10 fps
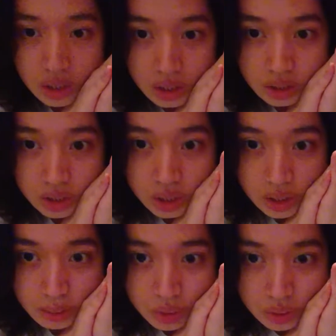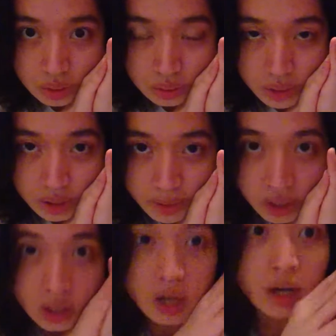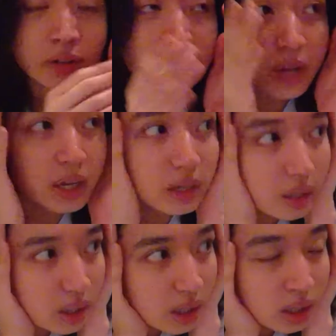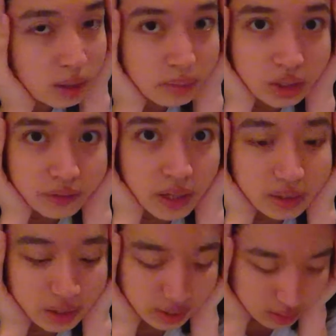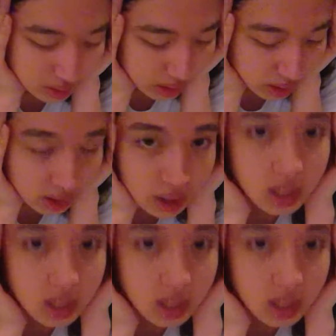It's getting up to around about 8:30. It's Valentine's Day,